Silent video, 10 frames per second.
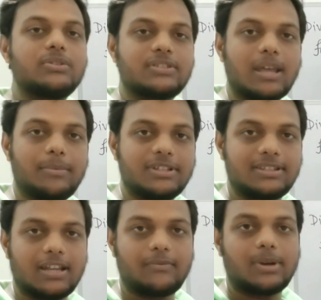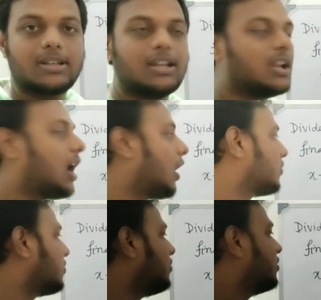establish that part, that
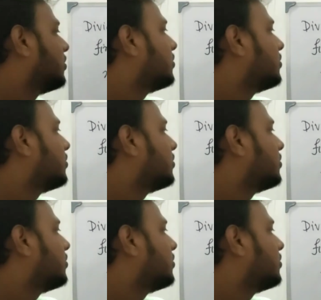how to